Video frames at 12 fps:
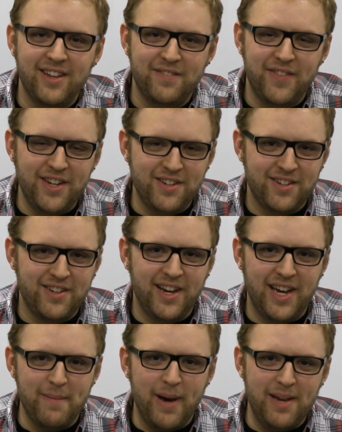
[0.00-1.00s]
Adventure
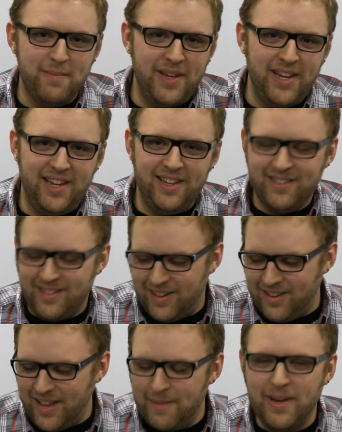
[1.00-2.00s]
Time IP,
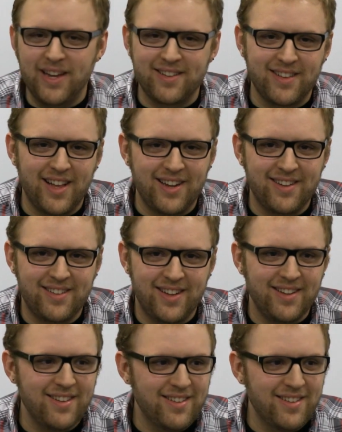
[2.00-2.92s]
so that makes a lot of sense.